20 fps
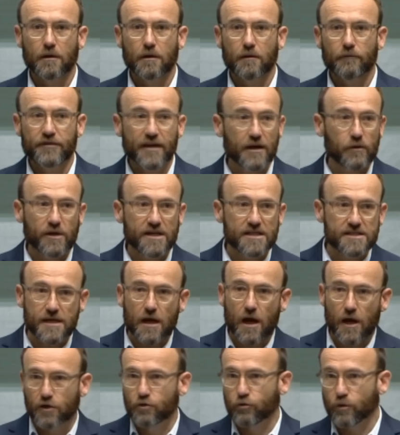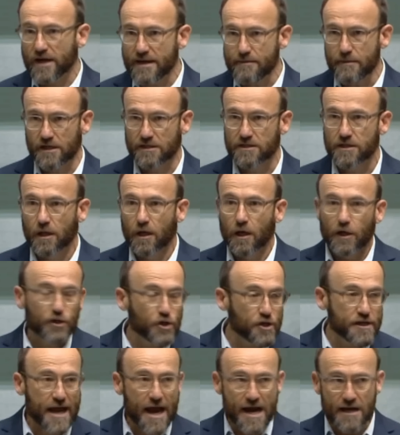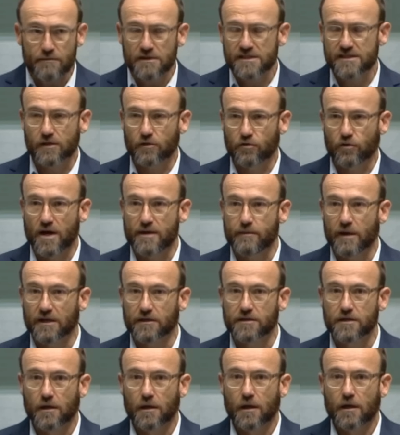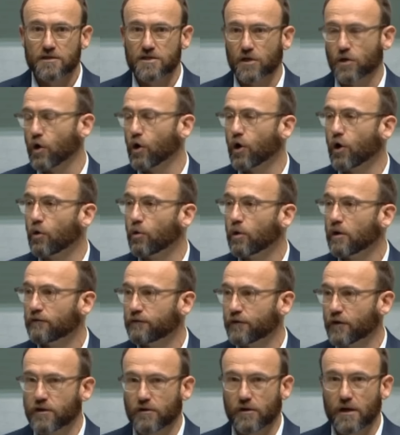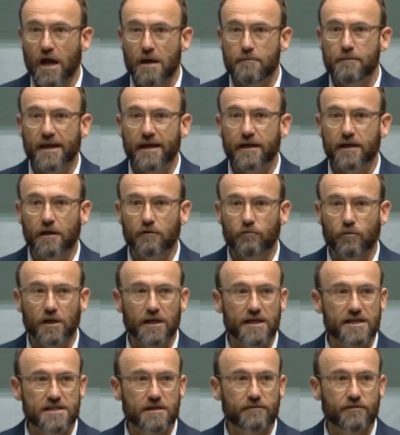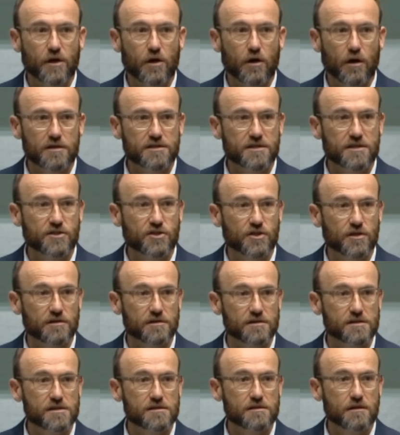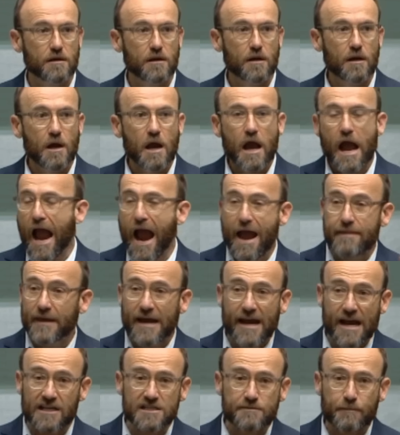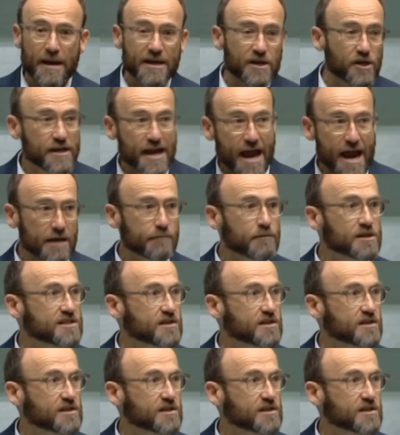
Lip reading: There is agreement, unanimous agreement, to call for the immediate release of the hostages. And there has been unanimous